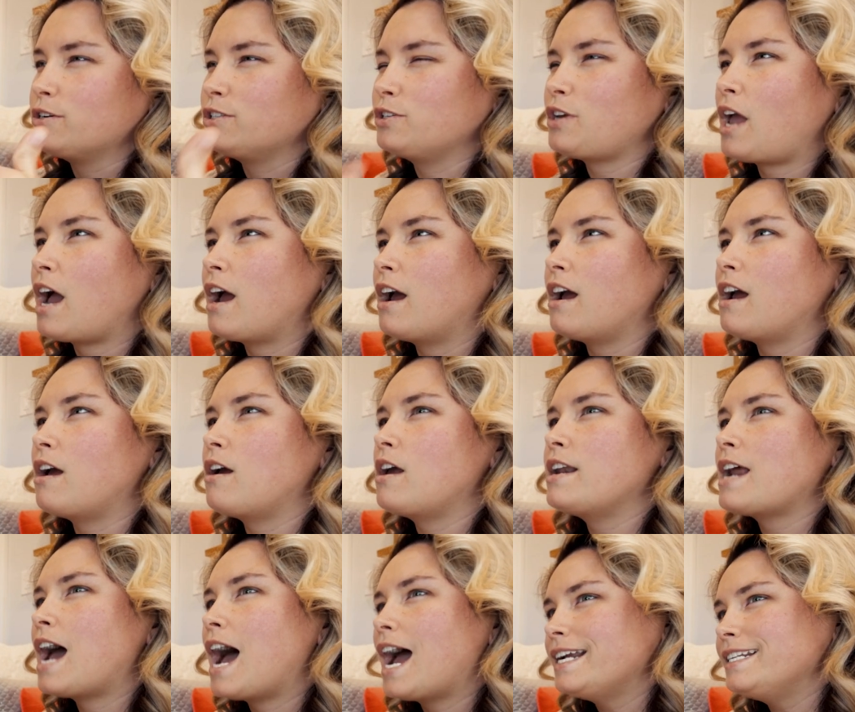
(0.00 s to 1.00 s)
So I,
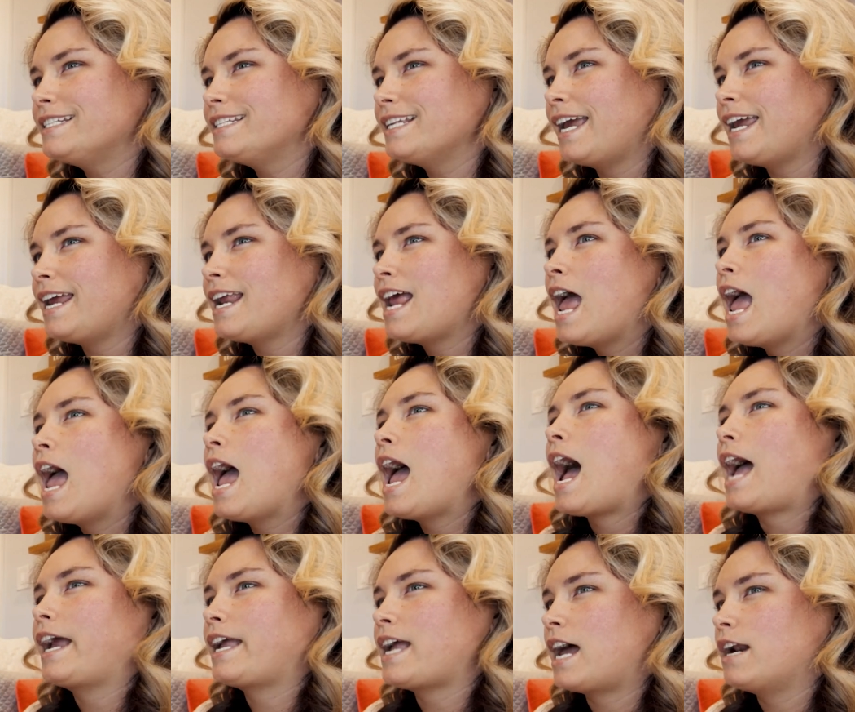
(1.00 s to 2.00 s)
in hindsight,
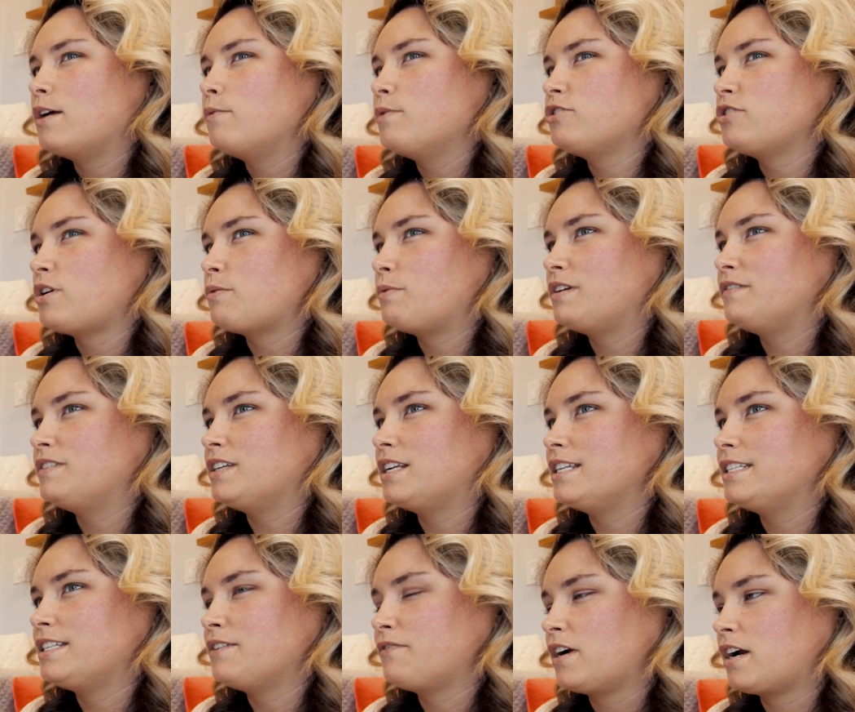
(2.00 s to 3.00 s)
I kind of wish I would have done
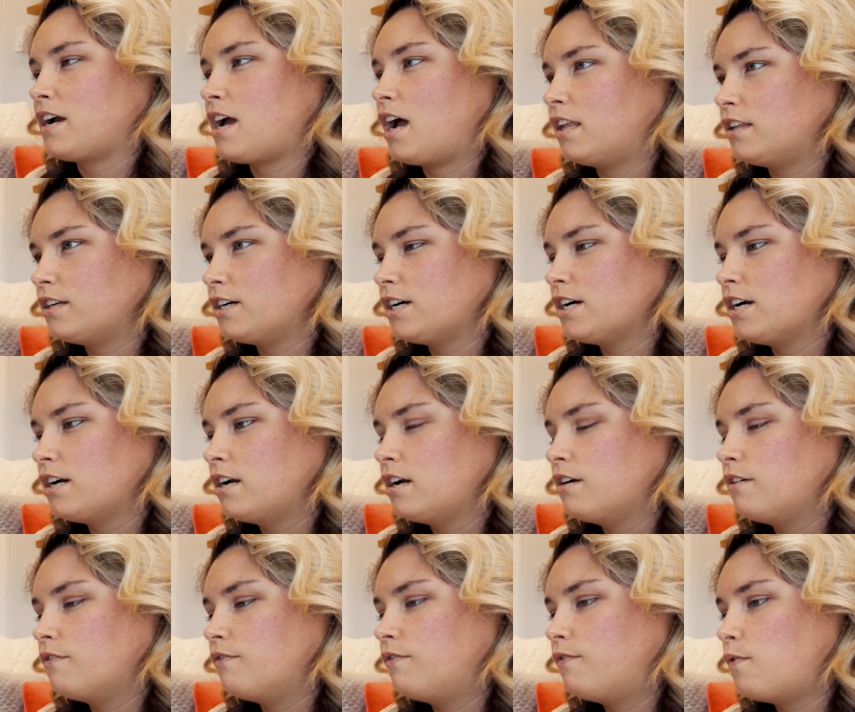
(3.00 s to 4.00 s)
a different color
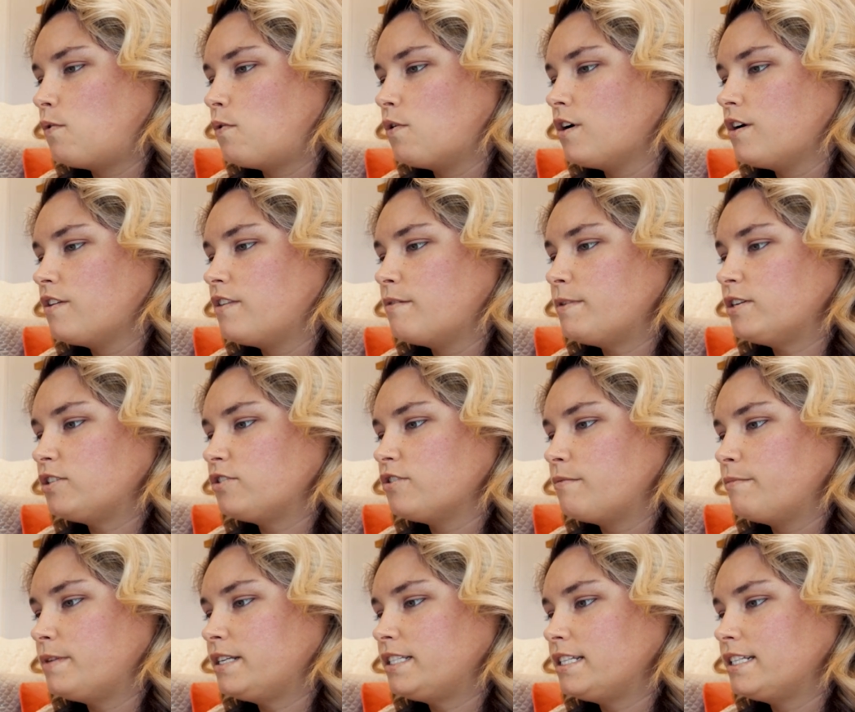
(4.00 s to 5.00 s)
for the Mr.
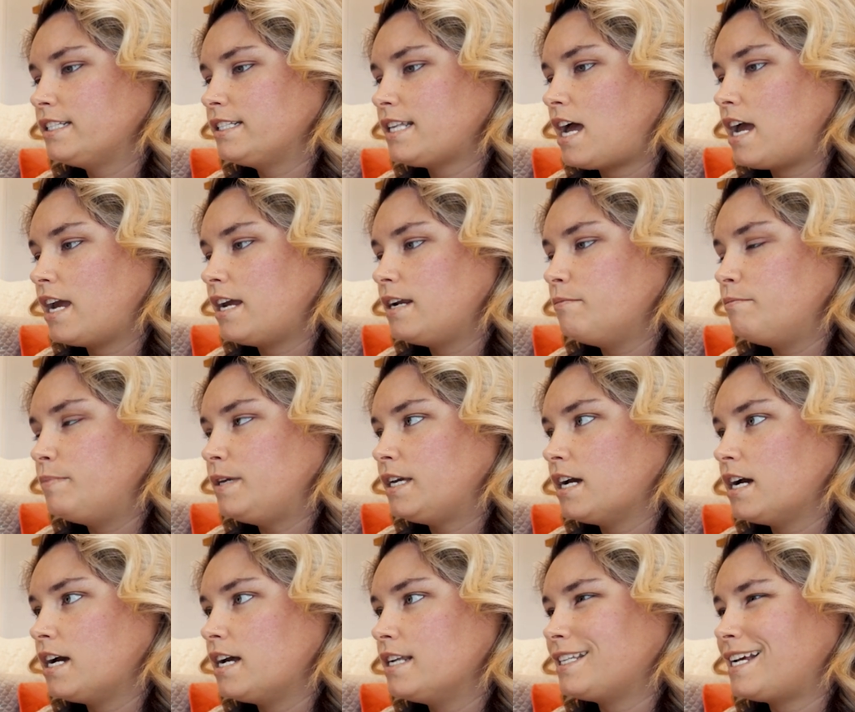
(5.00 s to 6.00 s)
and Mrs. sign
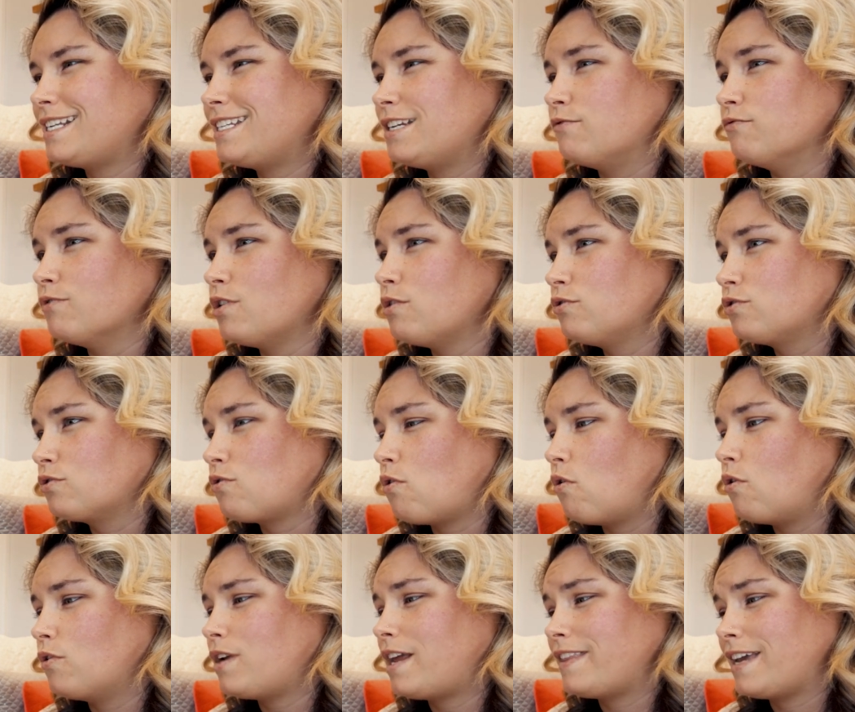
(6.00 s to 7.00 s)
because I did rose
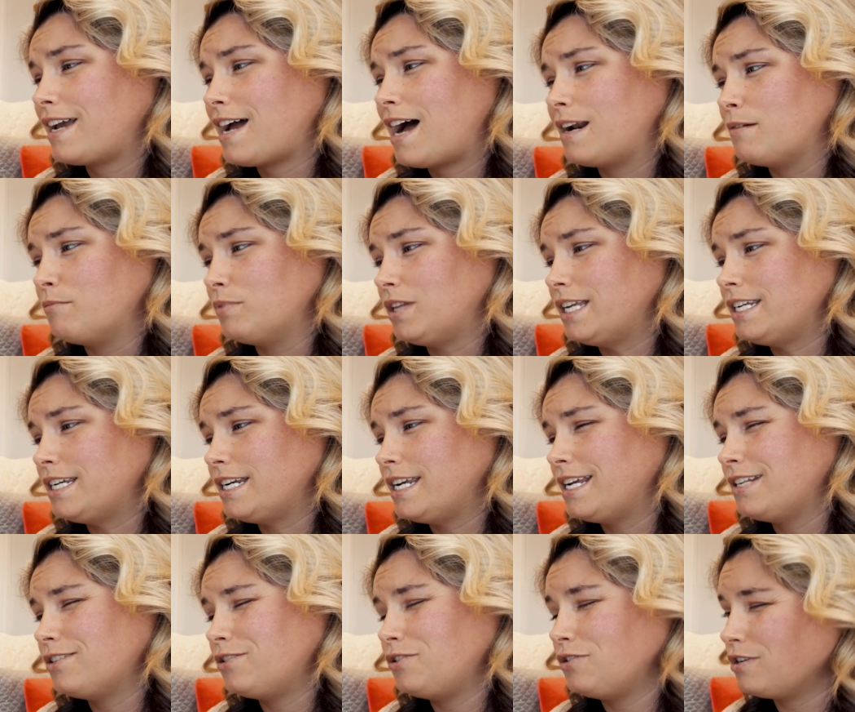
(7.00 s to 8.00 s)
gold and they kind of blended
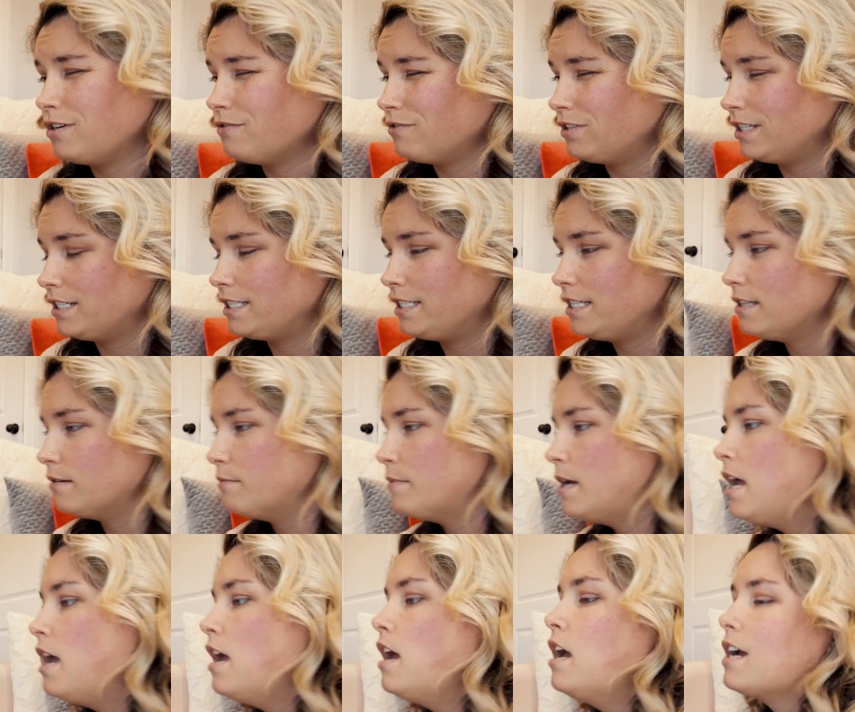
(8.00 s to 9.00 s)
in so you couldn't really see them.
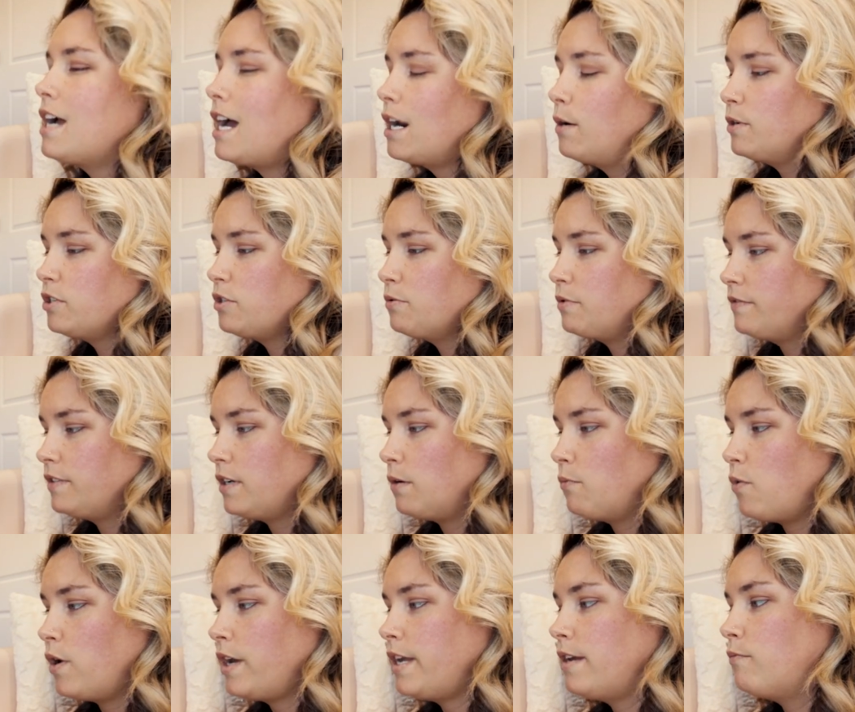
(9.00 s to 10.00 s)
Kind of wish I would have
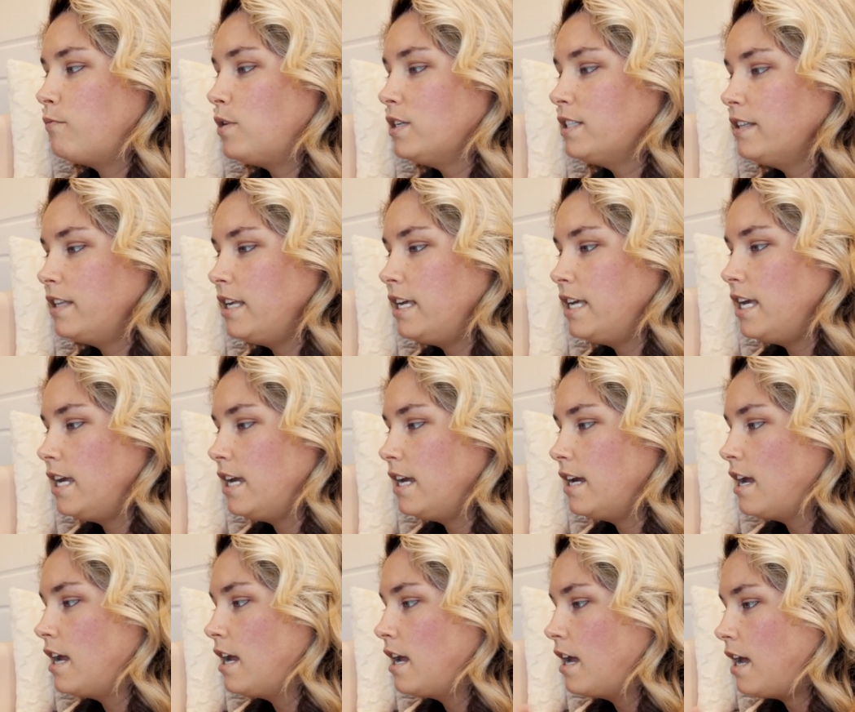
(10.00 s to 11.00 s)
done white. Wasn't
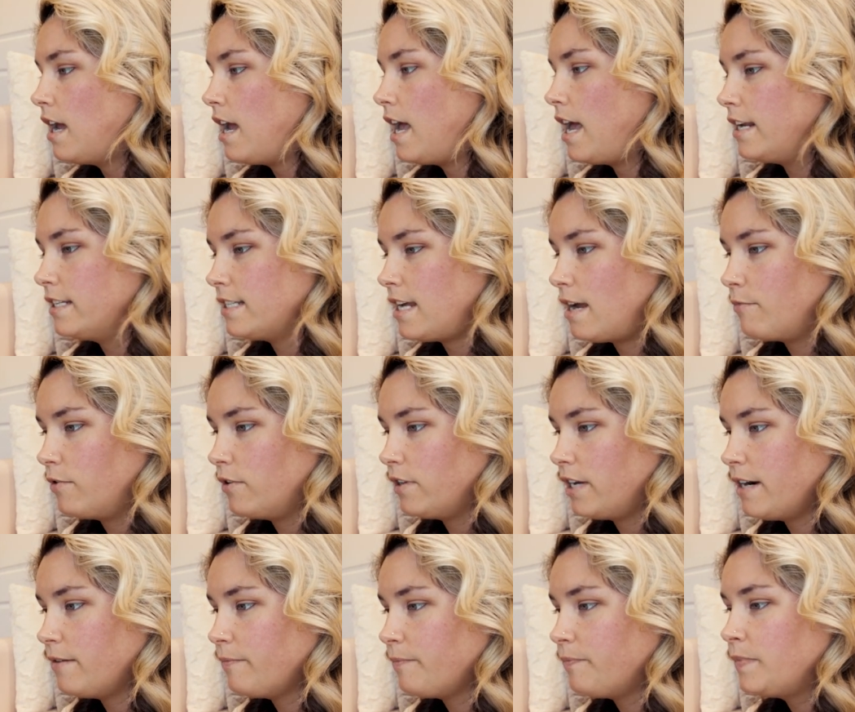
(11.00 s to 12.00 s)
thinking ahead of time on
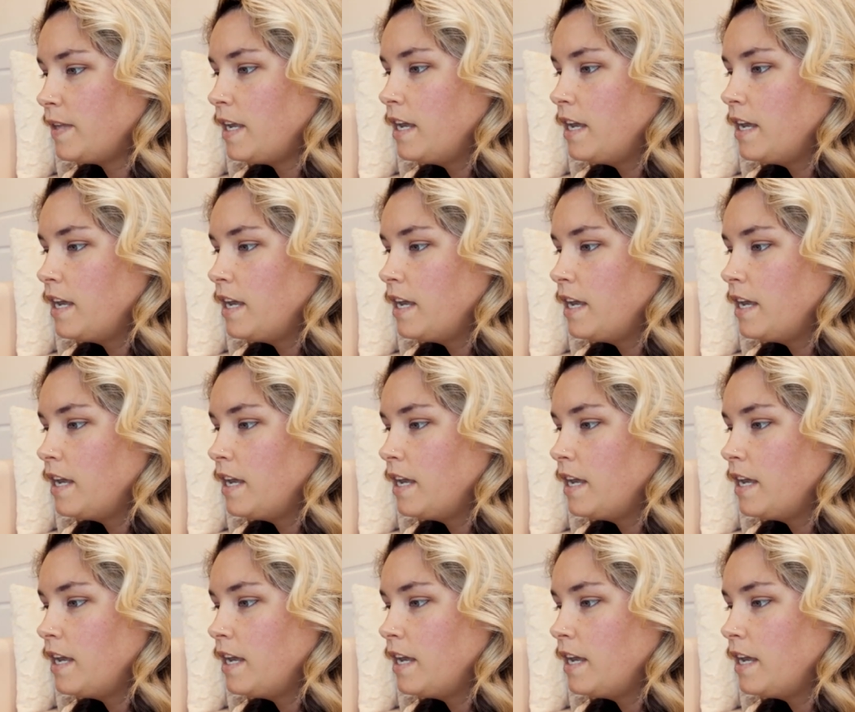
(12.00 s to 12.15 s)
there.